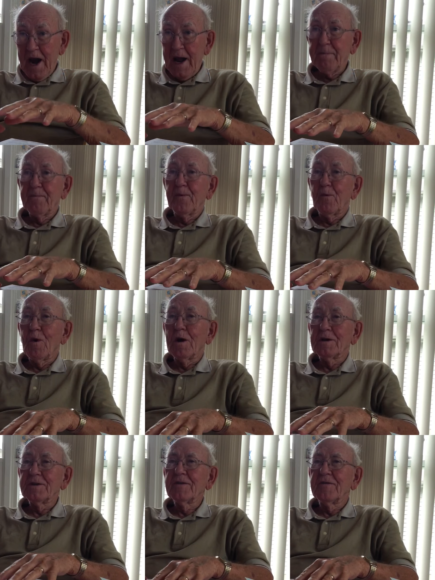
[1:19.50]
depth
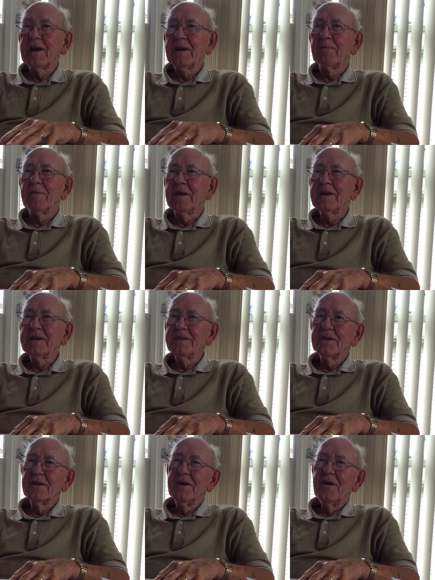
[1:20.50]
was of that
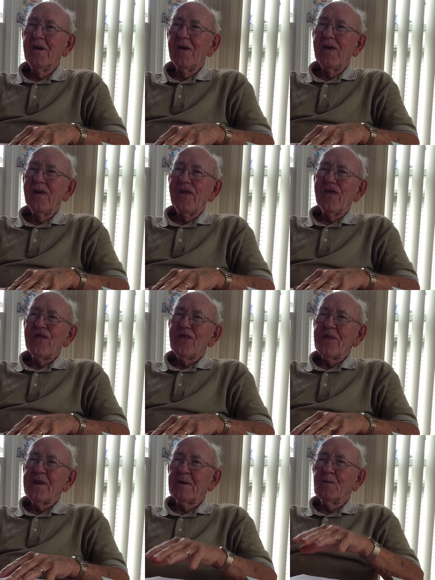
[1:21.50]
place.
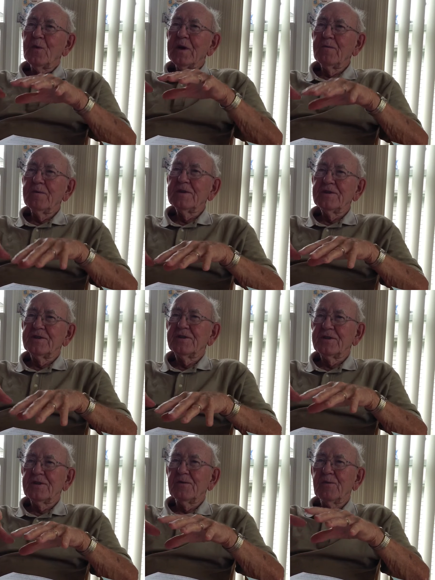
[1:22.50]
And we
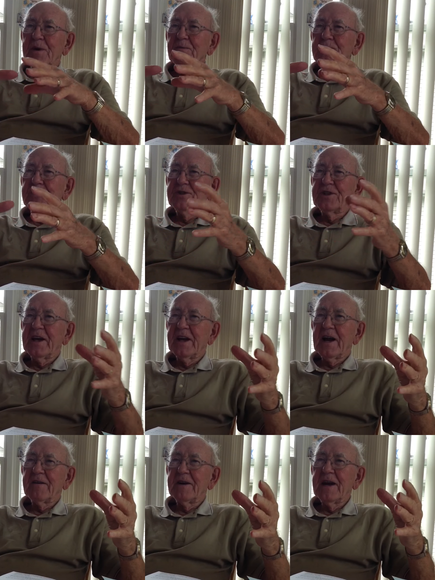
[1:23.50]
would
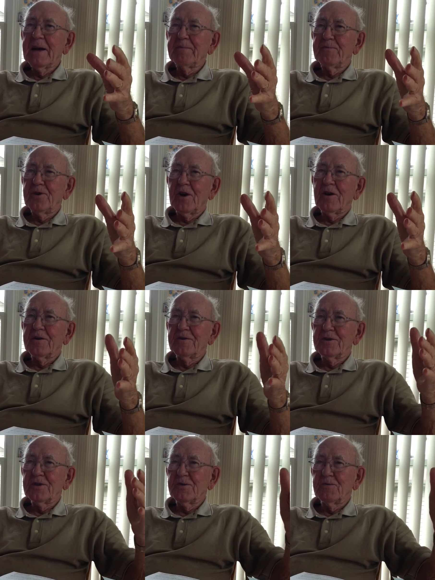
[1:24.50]
set our depth
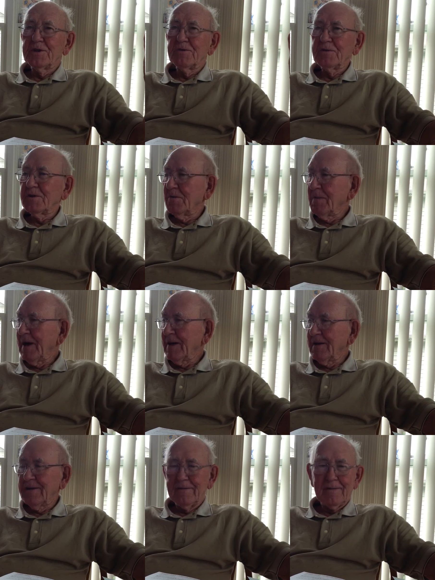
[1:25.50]
charges, which was
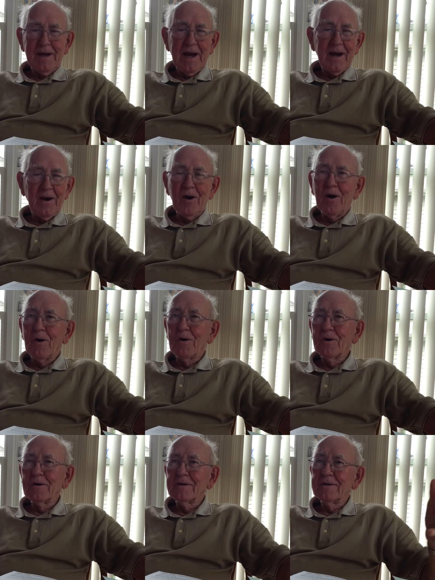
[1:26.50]
about that
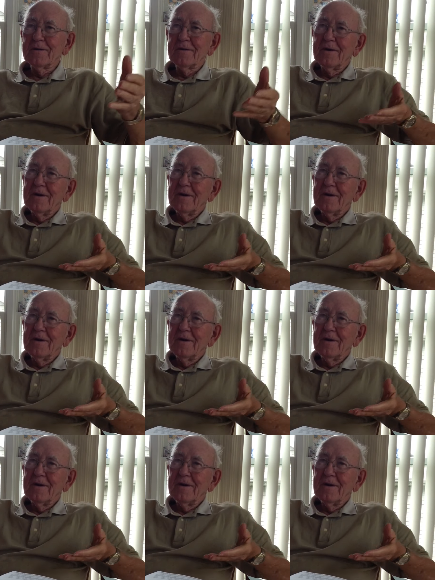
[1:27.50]
long and